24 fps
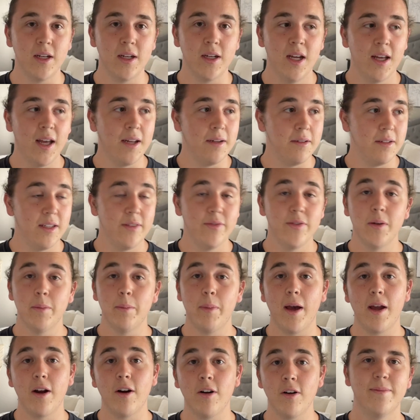and even
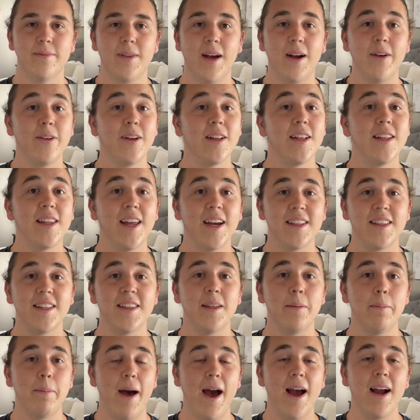better, I really like
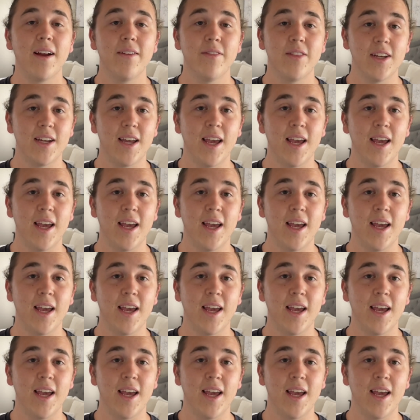that the back of the